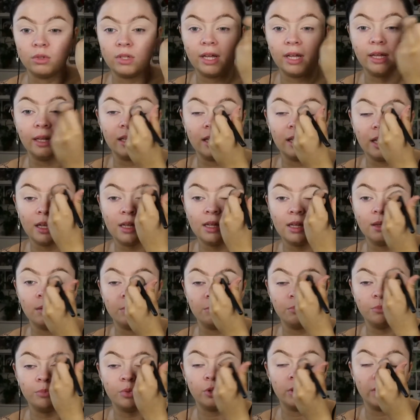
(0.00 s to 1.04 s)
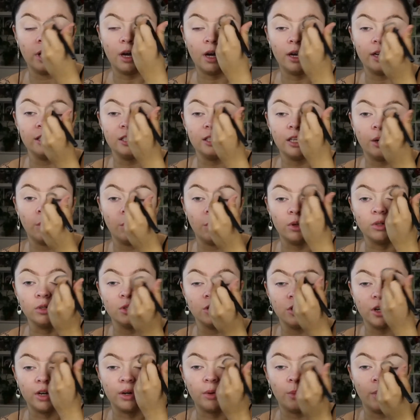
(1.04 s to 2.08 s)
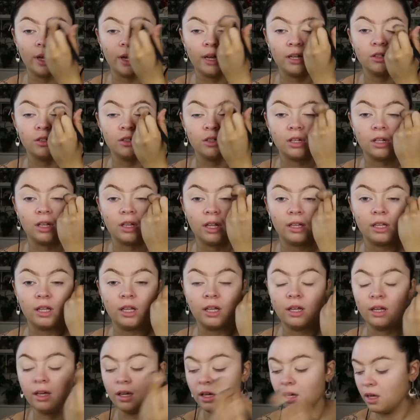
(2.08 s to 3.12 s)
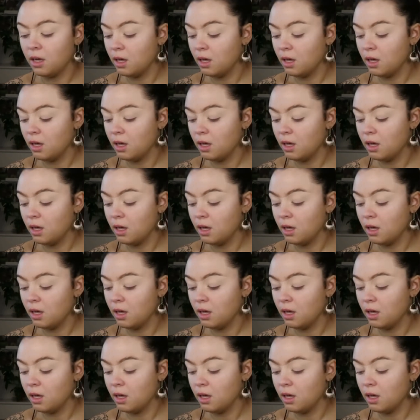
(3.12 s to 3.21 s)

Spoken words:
They put the eyeshadow on straight away just so that the